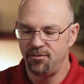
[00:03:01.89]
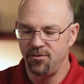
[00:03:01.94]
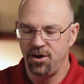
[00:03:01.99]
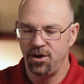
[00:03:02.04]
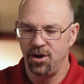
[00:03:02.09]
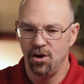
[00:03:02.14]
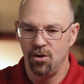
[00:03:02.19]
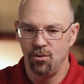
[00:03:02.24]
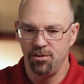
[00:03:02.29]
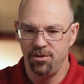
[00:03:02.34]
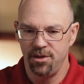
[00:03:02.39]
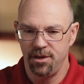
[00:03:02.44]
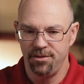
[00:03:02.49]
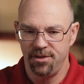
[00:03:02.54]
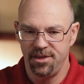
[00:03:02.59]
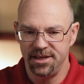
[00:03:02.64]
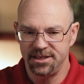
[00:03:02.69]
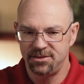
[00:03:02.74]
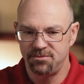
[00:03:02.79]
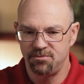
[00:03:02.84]
that
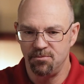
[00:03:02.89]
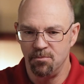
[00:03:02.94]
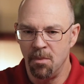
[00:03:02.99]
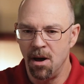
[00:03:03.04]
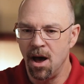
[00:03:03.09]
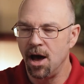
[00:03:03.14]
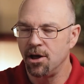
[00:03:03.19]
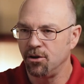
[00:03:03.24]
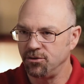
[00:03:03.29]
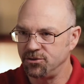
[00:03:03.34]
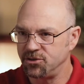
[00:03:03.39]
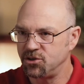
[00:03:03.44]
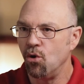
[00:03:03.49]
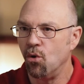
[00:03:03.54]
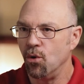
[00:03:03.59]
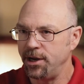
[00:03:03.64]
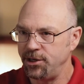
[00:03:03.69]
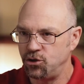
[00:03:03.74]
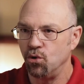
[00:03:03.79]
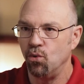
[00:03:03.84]
this model's
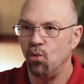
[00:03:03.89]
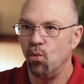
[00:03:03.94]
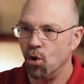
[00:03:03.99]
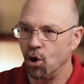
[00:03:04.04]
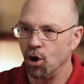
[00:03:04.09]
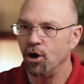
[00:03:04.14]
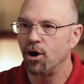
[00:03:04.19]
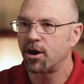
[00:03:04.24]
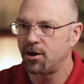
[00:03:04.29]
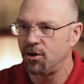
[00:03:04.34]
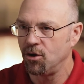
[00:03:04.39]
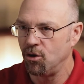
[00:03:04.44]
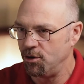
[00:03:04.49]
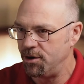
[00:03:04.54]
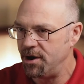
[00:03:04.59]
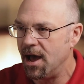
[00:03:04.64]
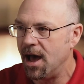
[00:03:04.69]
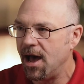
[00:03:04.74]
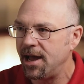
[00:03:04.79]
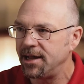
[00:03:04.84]
going to work or
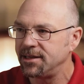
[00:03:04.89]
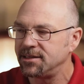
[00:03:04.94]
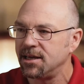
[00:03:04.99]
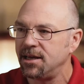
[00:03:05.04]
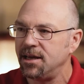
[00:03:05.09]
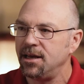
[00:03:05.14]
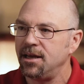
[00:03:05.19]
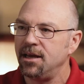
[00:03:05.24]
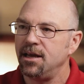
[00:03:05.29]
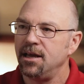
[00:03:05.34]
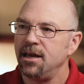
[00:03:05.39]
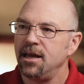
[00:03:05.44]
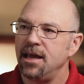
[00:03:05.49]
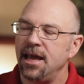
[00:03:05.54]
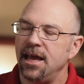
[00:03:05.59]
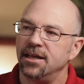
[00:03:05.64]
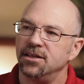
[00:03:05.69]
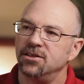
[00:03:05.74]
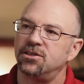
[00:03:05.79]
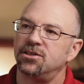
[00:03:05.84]
not.
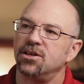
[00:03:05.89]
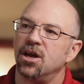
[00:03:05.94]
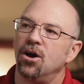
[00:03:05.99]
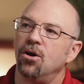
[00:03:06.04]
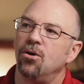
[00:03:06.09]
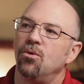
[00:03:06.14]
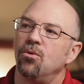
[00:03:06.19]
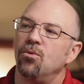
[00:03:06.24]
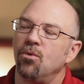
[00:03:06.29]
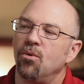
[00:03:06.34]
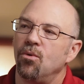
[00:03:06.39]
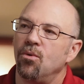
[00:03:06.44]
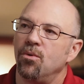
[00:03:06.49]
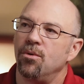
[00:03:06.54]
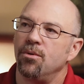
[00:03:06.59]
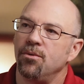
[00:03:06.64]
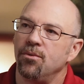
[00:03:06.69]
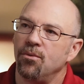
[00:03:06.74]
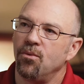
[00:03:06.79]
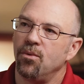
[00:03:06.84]
And so
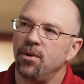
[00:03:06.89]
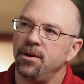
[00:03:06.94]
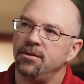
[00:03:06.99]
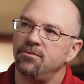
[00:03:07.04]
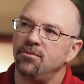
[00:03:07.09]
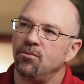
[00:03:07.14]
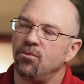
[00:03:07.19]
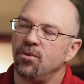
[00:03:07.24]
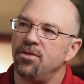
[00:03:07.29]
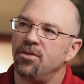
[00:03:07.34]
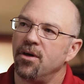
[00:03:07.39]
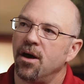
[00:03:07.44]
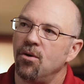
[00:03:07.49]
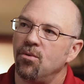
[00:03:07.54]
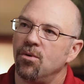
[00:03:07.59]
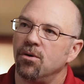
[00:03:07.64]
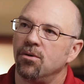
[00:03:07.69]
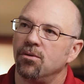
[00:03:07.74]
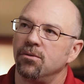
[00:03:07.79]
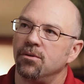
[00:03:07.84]
we thought,
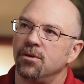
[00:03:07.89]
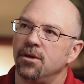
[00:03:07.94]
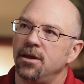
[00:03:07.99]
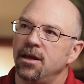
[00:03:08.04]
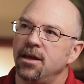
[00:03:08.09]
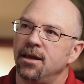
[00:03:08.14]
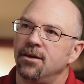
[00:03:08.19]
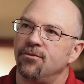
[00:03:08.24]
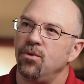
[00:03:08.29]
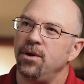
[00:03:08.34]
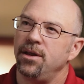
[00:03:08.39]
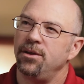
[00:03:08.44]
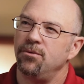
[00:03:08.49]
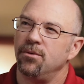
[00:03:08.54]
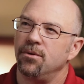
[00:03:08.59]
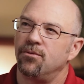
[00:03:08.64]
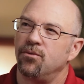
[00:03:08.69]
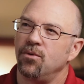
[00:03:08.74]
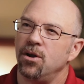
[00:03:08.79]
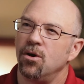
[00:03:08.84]
well,
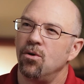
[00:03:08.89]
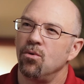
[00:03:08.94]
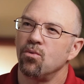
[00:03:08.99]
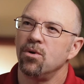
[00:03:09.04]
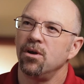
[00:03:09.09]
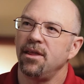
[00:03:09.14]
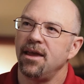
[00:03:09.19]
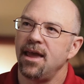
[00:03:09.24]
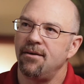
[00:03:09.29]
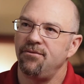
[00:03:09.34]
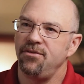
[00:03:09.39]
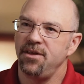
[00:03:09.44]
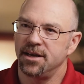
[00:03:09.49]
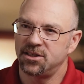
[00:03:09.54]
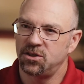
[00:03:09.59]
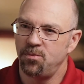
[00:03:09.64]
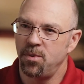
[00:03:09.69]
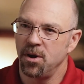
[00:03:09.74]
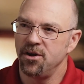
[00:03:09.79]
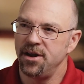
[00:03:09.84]
if we don't really have the
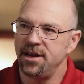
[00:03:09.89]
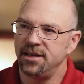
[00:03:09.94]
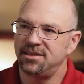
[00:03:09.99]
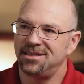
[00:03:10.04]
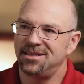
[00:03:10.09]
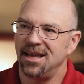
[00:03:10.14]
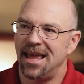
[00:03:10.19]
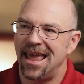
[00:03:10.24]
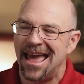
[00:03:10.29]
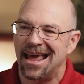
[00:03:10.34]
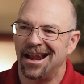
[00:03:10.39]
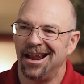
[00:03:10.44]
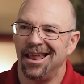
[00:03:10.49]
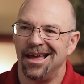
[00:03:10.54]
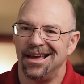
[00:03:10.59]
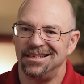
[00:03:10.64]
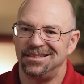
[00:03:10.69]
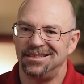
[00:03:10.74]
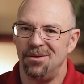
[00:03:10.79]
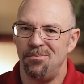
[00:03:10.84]
experience to
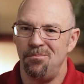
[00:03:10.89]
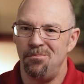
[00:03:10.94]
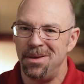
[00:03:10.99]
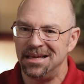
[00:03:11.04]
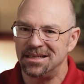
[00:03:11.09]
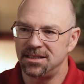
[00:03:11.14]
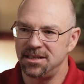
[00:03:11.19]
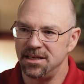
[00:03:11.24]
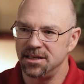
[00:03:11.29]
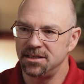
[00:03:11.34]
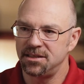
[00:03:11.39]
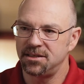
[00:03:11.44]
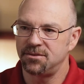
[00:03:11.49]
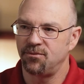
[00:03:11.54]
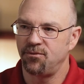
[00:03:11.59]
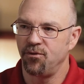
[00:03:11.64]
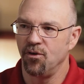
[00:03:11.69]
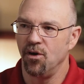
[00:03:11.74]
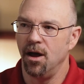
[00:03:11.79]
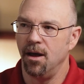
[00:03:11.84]
analyze the business
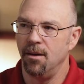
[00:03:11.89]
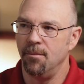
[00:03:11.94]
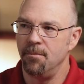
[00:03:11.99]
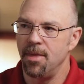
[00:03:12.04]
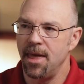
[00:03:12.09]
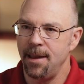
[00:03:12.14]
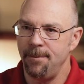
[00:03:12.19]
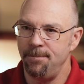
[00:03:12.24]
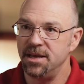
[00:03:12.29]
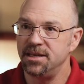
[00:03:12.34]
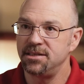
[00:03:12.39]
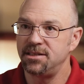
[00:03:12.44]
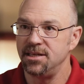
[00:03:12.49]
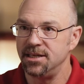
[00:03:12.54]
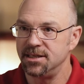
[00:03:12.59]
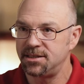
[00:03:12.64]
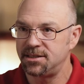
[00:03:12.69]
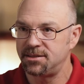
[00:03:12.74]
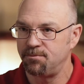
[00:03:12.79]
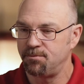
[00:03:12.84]
from a
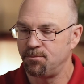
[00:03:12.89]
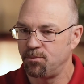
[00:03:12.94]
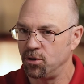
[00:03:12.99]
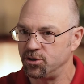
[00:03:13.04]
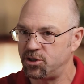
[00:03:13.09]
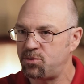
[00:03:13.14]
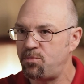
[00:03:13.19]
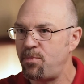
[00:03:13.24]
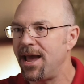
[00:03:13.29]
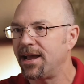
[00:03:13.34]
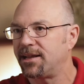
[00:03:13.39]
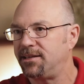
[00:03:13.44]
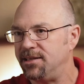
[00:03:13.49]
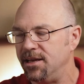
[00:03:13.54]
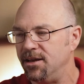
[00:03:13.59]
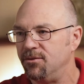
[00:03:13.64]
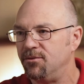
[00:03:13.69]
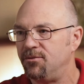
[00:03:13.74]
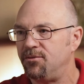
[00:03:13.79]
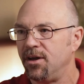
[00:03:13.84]
business
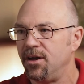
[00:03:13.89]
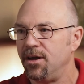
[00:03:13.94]
perspective,